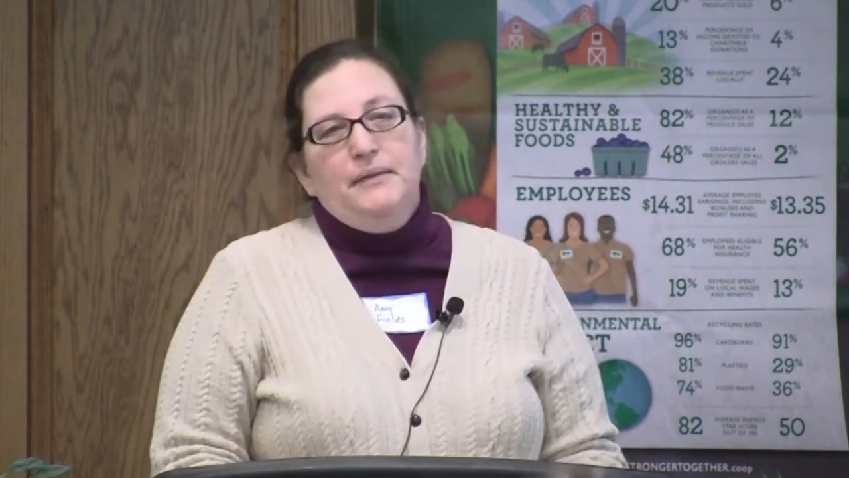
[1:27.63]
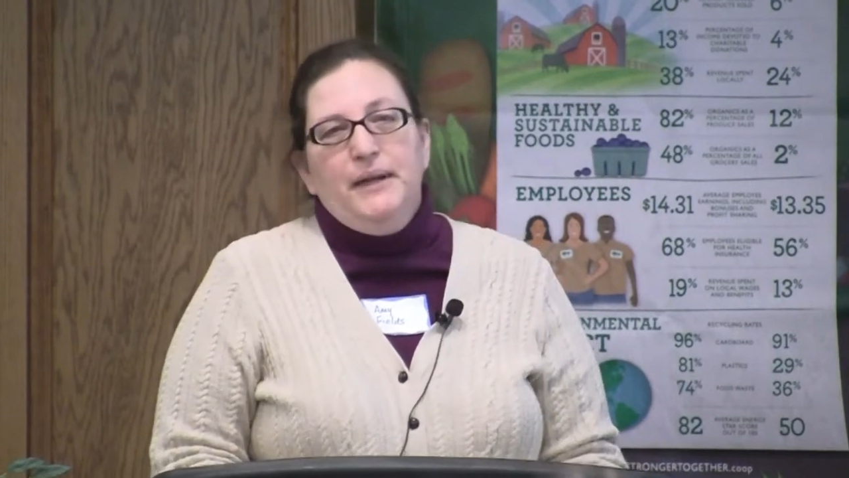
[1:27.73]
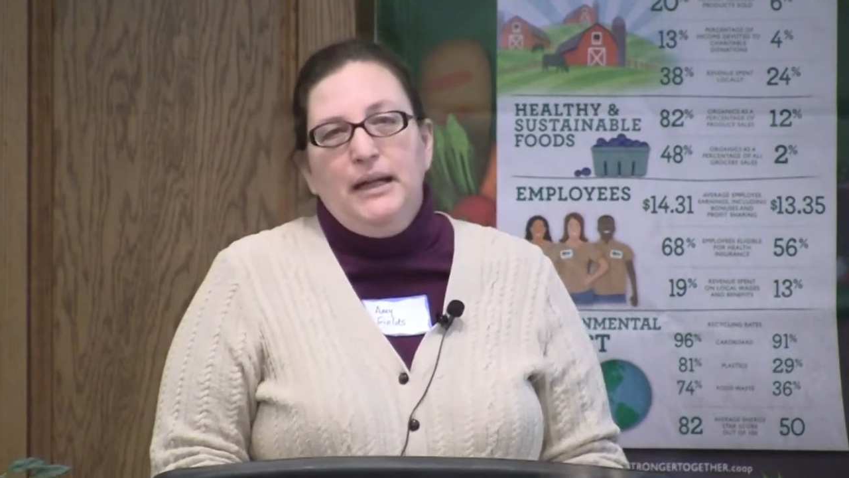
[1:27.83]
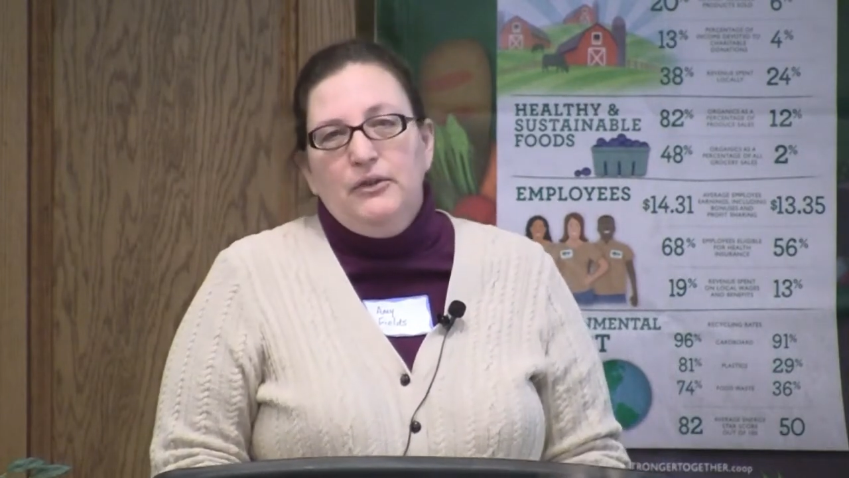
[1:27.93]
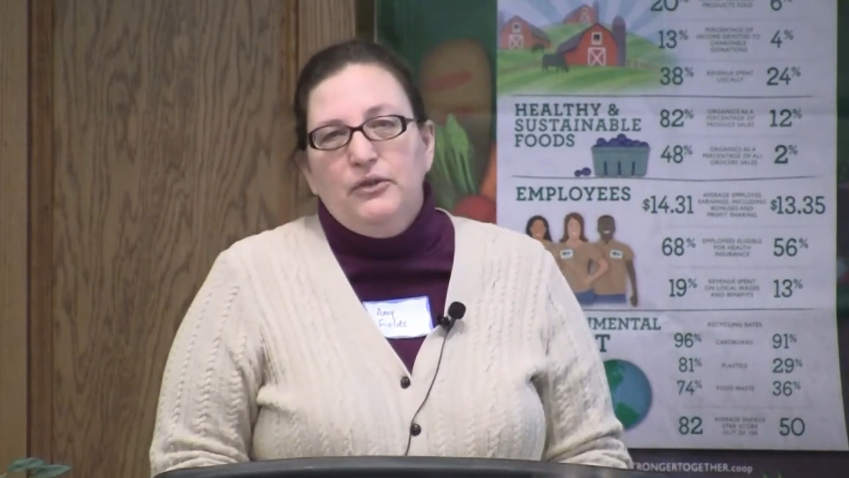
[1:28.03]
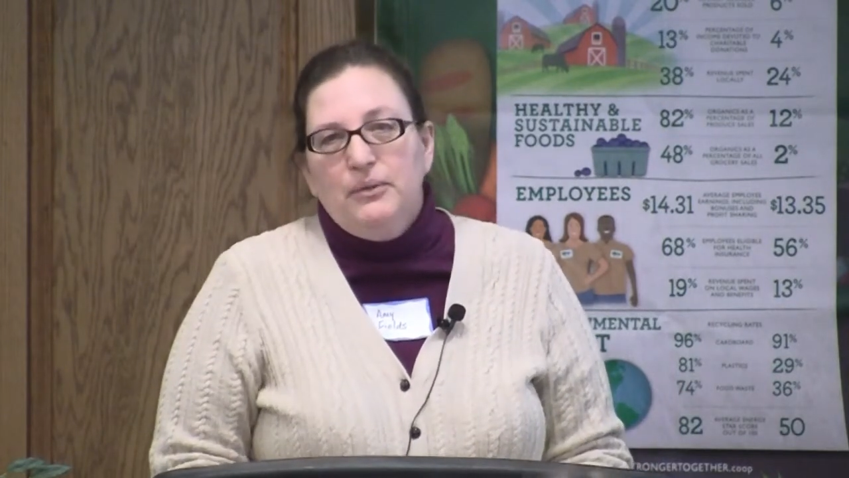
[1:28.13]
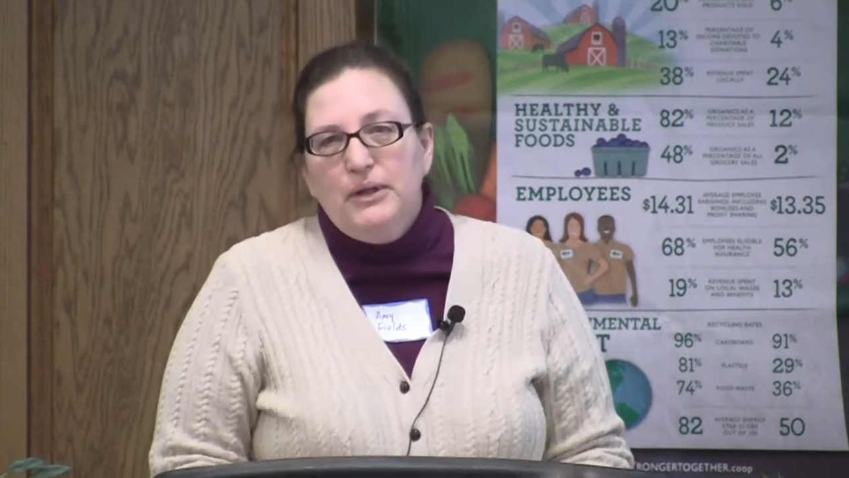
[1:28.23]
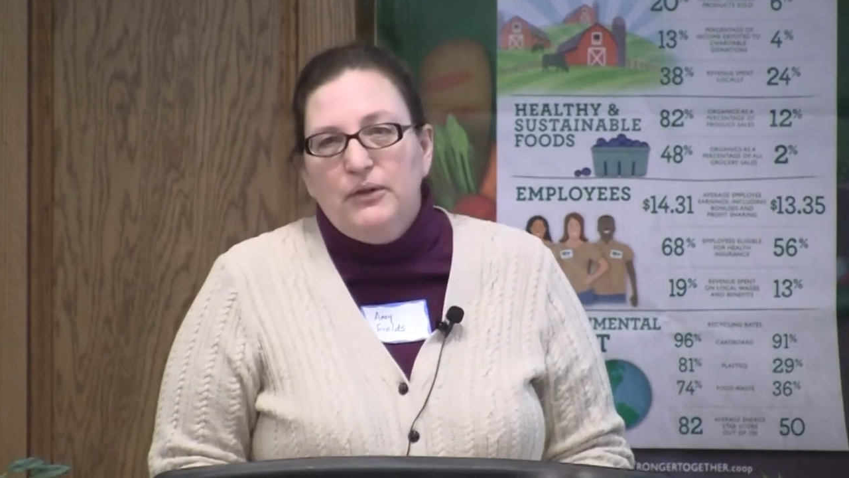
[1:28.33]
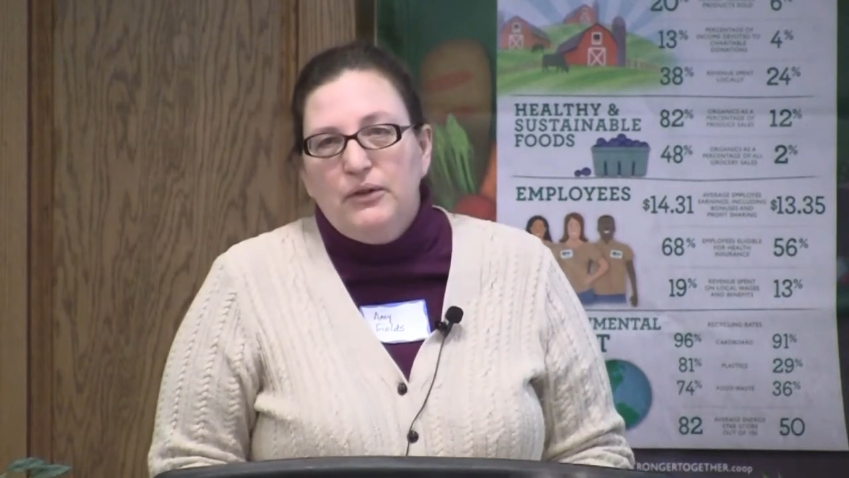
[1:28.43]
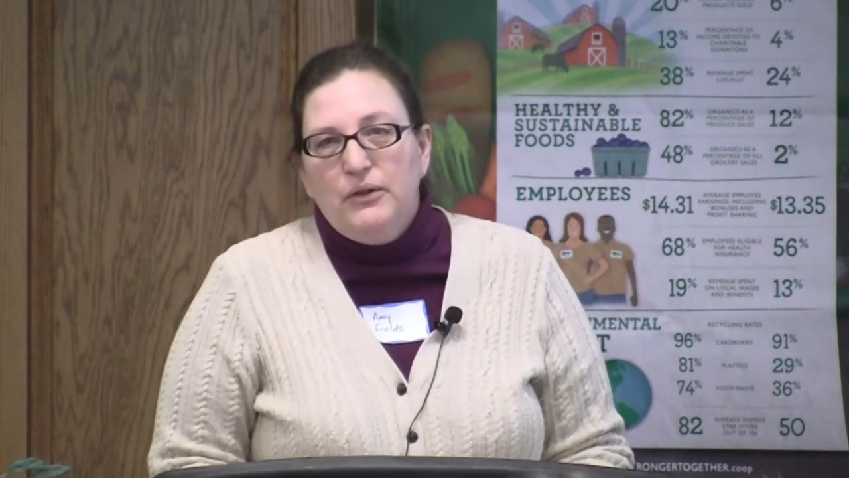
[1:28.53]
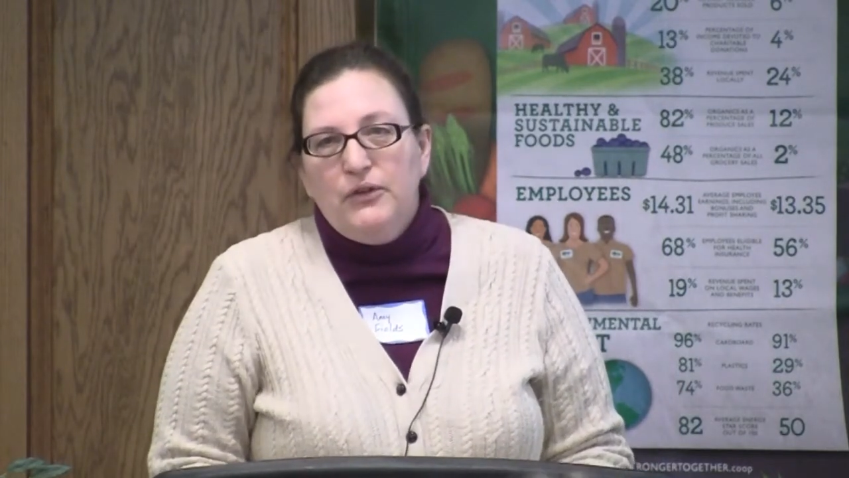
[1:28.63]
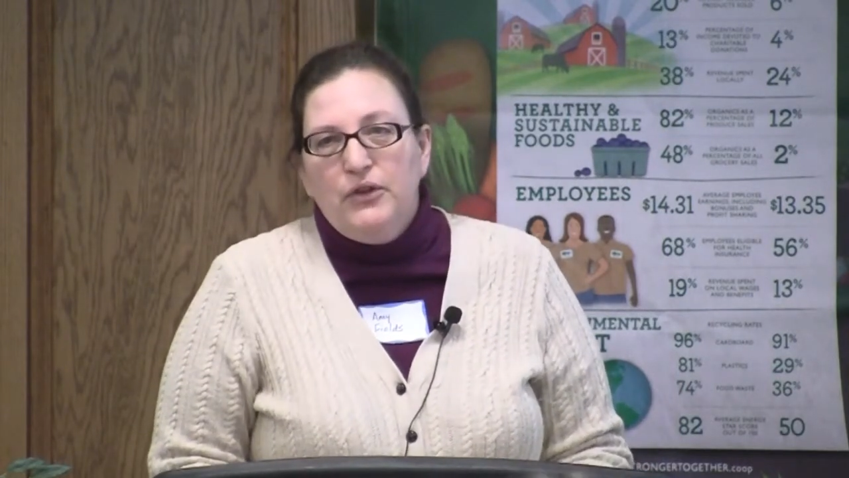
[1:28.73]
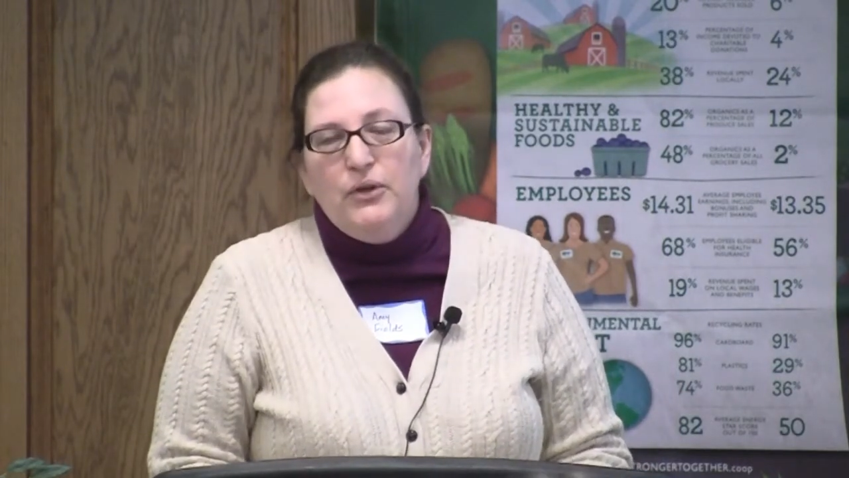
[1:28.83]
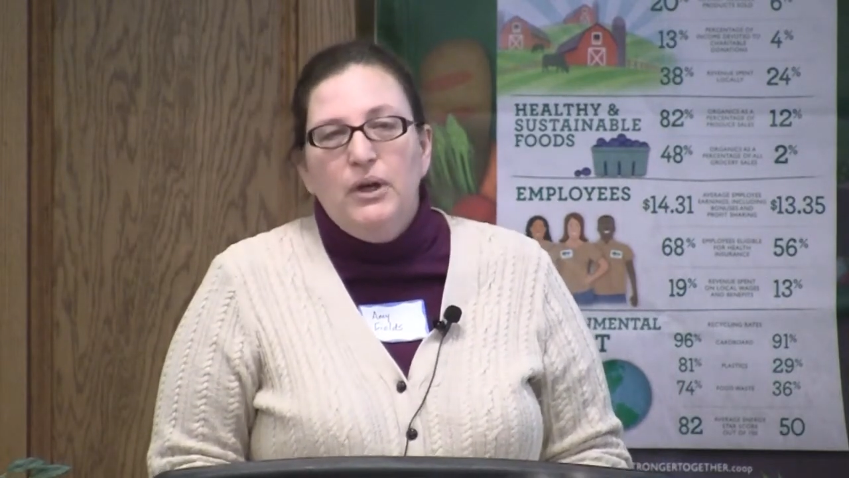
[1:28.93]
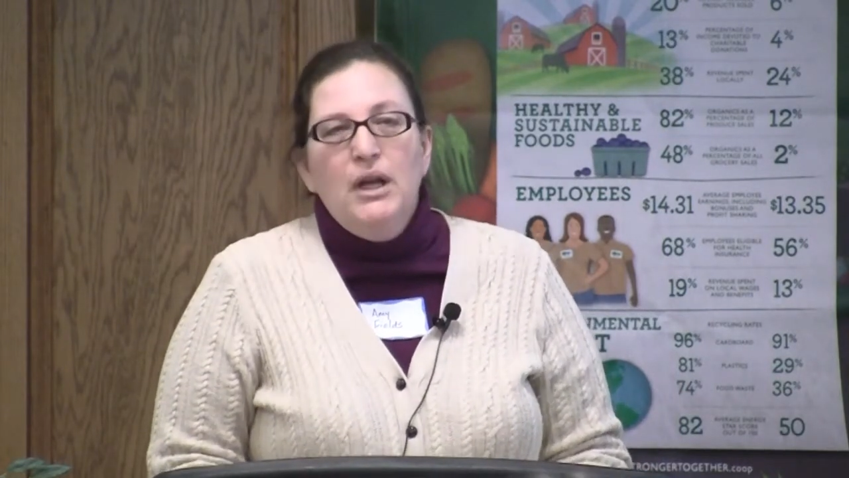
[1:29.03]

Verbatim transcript: financial resources to.